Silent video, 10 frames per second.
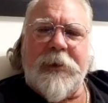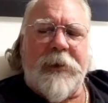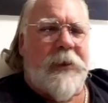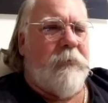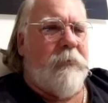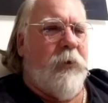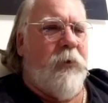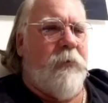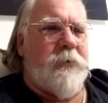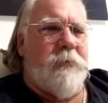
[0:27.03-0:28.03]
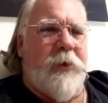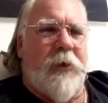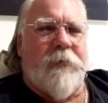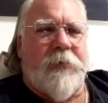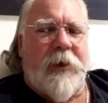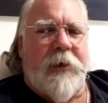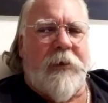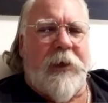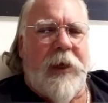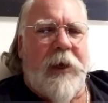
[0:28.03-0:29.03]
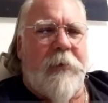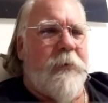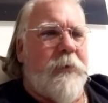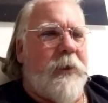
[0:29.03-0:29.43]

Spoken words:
It moves beautifully under the hammer.